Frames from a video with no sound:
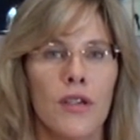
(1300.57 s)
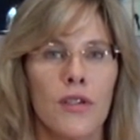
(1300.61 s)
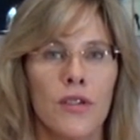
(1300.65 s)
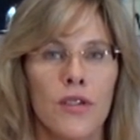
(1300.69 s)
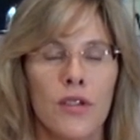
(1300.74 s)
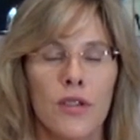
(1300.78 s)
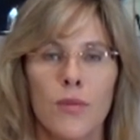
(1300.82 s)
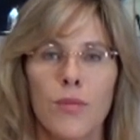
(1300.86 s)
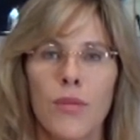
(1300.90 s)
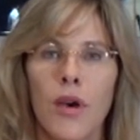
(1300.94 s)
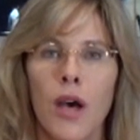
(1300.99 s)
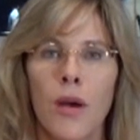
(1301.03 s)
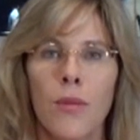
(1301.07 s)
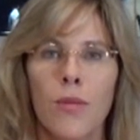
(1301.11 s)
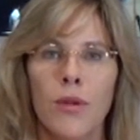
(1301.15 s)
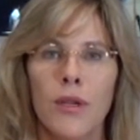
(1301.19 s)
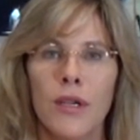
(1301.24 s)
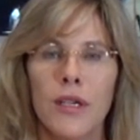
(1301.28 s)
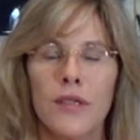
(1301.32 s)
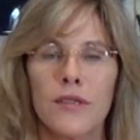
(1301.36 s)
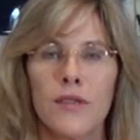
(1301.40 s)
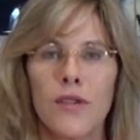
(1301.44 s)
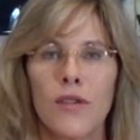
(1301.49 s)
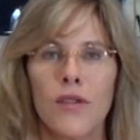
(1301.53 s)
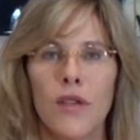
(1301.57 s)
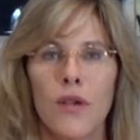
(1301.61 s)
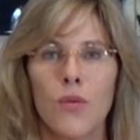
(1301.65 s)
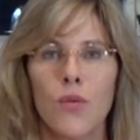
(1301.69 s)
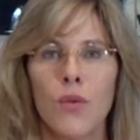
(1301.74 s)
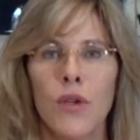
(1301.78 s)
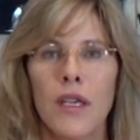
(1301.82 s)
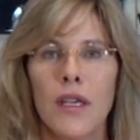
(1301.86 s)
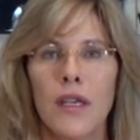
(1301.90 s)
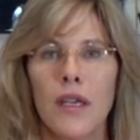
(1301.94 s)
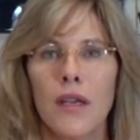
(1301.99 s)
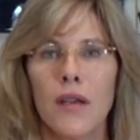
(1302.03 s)
to the public so that
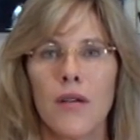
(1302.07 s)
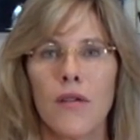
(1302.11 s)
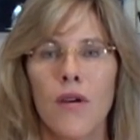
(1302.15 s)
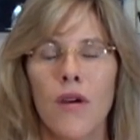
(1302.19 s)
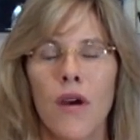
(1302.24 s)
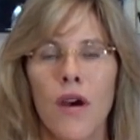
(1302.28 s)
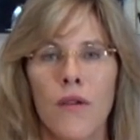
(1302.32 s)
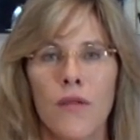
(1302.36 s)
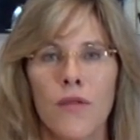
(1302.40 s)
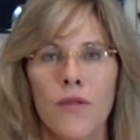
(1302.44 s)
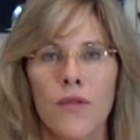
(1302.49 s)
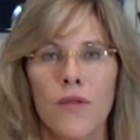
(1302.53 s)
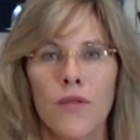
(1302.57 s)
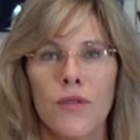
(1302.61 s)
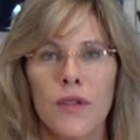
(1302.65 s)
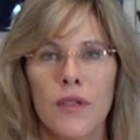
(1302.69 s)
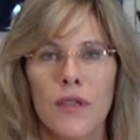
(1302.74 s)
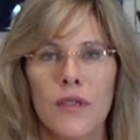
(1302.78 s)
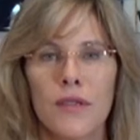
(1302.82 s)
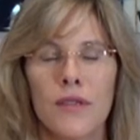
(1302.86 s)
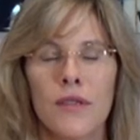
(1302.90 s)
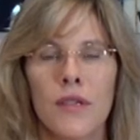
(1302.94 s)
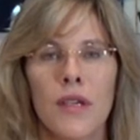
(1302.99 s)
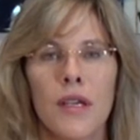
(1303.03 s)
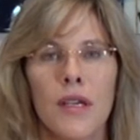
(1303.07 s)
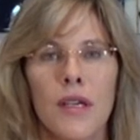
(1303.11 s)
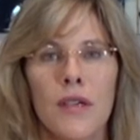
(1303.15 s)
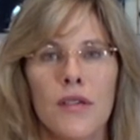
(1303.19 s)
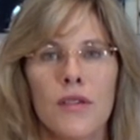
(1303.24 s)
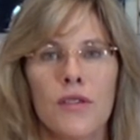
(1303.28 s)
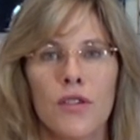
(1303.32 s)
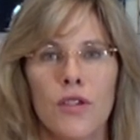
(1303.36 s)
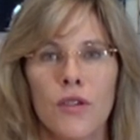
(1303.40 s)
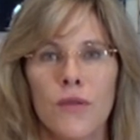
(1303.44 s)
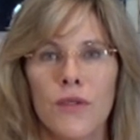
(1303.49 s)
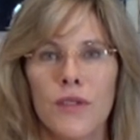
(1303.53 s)
we can offer these
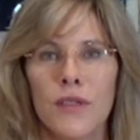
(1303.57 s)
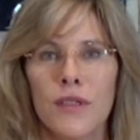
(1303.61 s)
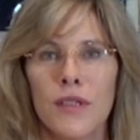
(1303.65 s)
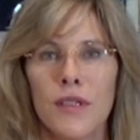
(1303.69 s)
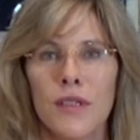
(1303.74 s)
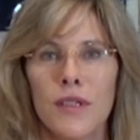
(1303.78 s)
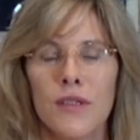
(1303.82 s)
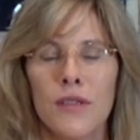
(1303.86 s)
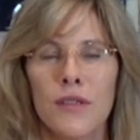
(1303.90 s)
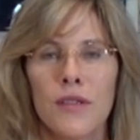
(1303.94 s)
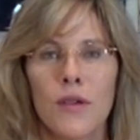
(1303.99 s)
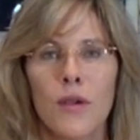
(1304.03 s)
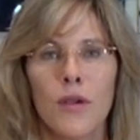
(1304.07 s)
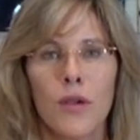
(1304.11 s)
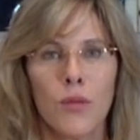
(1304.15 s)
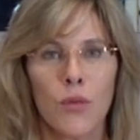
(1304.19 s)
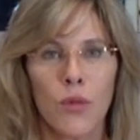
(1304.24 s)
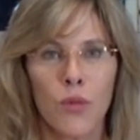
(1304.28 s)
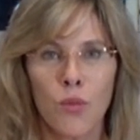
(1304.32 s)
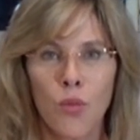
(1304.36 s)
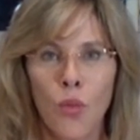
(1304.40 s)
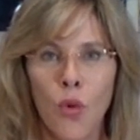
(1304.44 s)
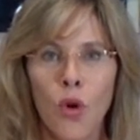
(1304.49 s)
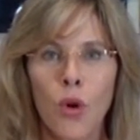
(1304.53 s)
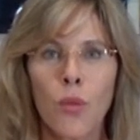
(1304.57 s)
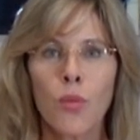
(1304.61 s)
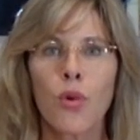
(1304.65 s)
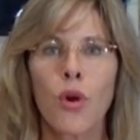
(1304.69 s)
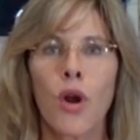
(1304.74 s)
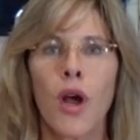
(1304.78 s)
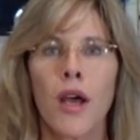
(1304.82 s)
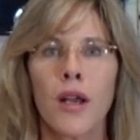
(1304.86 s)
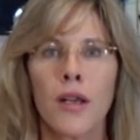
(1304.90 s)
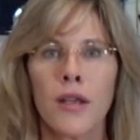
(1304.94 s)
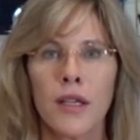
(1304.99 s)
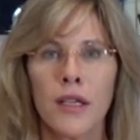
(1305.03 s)
services more
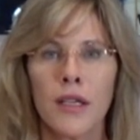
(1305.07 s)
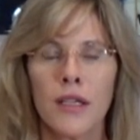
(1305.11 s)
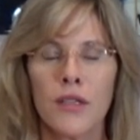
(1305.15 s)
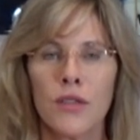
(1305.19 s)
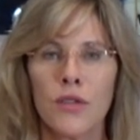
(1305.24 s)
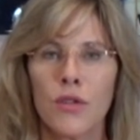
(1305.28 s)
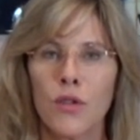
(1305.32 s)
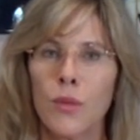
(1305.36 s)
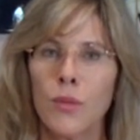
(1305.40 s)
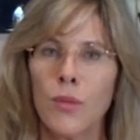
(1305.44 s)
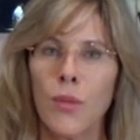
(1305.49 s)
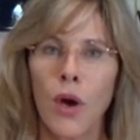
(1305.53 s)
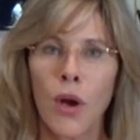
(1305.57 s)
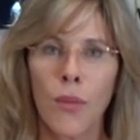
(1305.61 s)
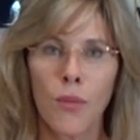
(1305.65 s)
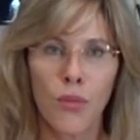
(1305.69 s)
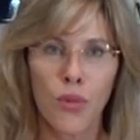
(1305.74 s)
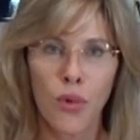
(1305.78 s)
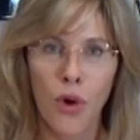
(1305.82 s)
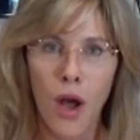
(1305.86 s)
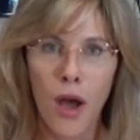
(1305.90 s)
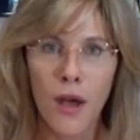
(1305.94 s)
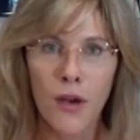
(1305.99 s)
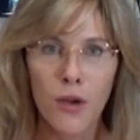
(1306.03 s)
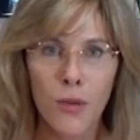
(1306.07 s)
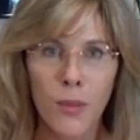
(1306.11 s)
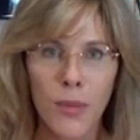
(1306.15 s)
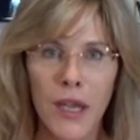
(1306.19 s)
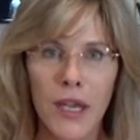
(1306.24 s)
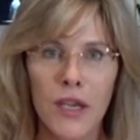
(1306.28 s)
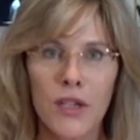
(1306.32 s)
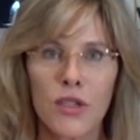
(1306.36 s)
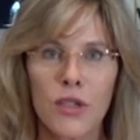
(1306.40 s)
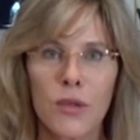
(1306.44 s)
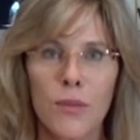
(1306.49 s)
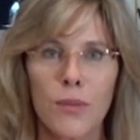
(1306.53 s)
broadly to a broader
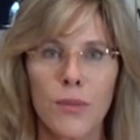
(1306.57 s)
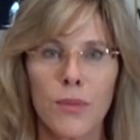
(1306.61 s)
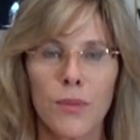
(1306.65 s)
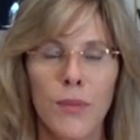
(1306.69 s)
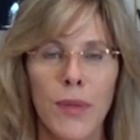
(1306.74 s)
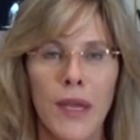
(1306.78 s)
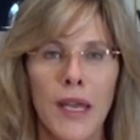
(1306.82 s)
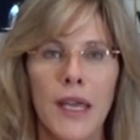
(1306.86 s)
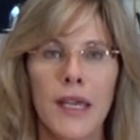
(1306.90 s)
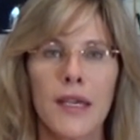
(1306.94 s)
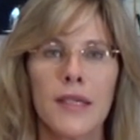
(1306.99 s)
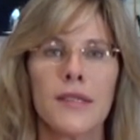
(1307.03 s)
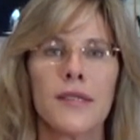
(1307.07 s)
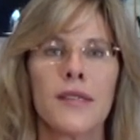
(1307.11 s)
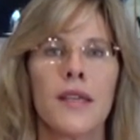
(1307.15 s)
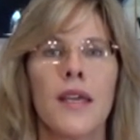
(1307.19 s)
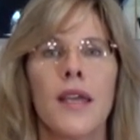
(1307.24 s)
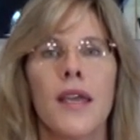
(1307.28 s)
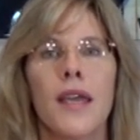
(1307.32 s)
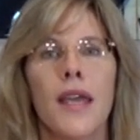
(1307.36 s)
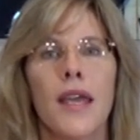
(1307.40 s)
patient base,